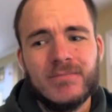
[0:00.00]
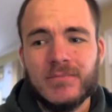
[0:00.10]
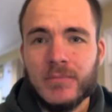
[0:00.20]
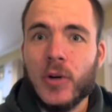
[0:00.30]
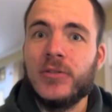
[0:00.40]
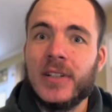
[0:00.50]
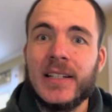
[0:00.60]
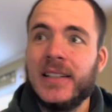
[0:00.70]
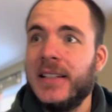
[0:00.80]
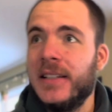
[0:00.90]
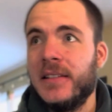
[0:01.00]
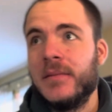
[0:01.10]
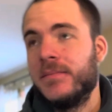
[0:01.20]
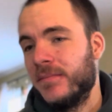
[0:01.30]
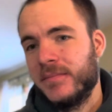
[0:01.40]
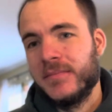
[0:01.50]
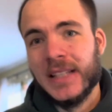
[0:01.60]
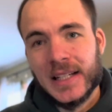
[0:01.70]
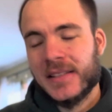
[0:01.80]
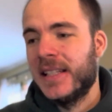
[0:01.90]
most likely,
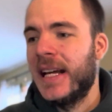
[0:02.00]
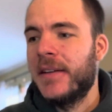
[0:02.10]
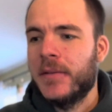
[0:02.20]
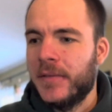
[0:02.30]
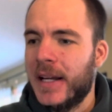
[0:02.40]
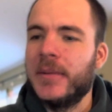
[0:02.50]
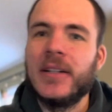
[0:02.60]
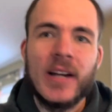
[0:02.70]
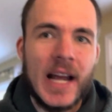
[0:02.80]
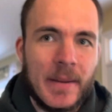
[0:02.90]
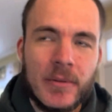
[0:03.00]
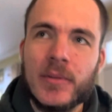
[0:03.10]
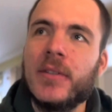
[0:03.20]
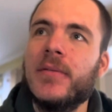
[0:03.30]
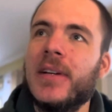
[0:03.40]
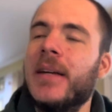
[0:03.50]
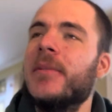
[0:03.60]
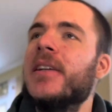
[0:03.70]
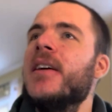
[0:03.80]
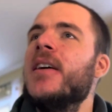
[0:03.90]
yes, they have a family, they're happy with their
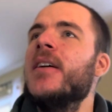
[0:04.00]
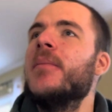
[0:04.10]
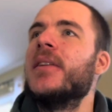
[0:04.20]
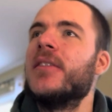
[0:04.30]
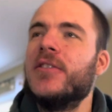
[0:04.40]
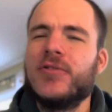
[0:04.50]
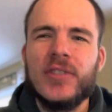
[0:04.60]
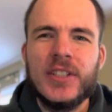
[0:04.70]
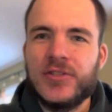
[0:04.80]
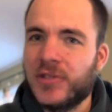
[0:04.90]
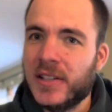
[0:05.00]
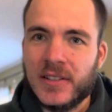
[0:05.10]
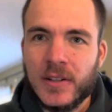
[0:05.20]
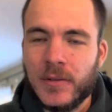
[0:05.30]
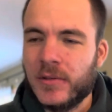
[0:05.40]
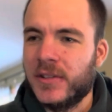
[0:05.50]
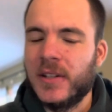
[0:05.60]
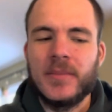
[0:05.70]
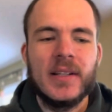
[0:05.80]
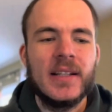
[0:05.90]
family, but they're usually stressing over
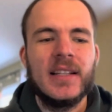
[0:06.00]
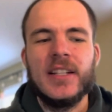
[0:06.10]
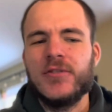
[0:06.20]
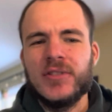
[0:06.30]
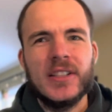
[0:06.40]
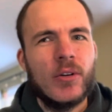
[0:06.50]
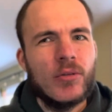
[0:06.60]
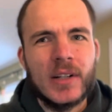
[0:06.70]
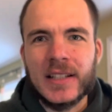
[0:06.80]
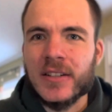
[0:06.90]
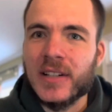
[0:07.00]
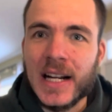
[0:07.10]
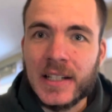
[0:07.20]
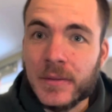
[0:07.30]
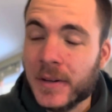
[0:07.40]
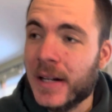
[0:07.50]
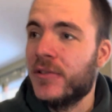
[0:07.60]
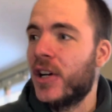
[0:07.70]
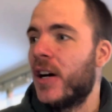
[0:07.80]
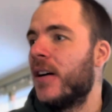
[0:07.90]
something. They usually don't like their 9 to 5
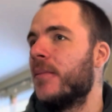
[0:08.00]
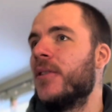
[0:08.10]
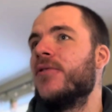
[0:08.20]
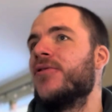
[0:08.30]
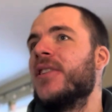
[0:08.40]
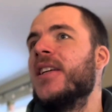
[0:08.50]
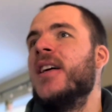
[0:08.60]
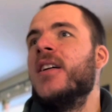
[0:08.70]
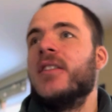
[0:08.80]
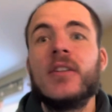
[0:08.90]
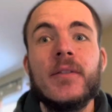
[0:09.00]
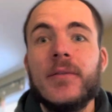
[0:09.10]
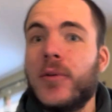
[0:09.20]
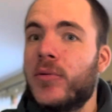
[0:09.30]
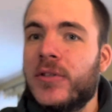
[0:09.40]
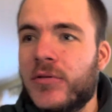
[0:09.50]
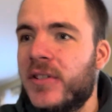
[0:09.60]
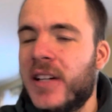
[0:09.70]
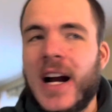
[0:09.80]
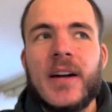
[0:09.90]
job. They're usually looking forward to
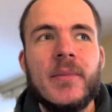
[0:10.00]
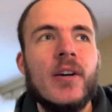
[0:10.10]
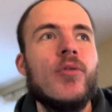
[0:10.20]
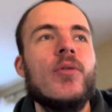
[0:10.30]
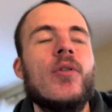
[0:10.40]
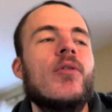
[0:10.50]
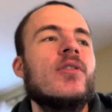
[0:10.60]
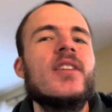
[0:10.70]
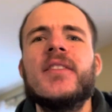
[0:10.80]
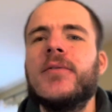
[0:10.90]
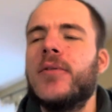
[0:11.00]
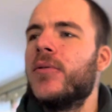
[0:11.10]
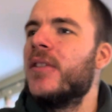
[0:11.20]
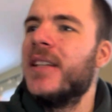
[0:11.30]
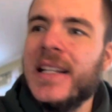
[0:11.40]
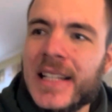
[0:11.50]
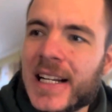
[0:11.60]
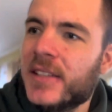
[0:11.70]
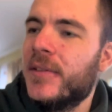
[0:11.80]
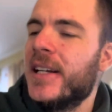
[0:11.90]
retirement, or looking forward to that
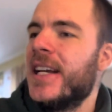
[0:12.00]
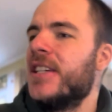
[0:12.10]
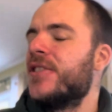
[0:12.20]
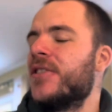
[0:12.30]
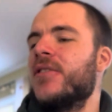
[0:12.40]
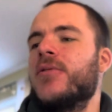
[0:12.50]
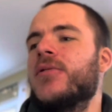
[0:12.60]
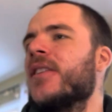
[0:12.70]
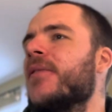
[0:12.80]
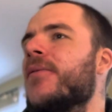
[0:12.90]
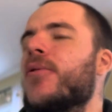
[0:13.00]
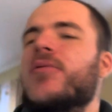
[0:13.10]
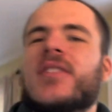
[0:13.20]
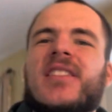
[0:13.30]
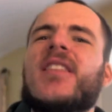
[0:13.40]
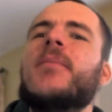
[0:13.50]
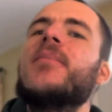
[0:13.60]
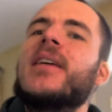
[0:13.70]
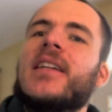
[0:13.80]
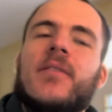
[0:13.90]
next vacation, or looking forward to
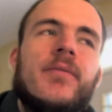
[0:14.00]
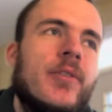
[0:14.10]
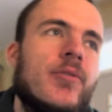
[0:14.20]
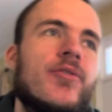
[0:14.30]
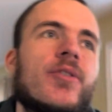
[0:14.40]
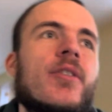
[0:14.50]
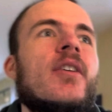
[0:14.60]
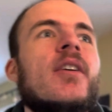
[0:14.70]
something in the future.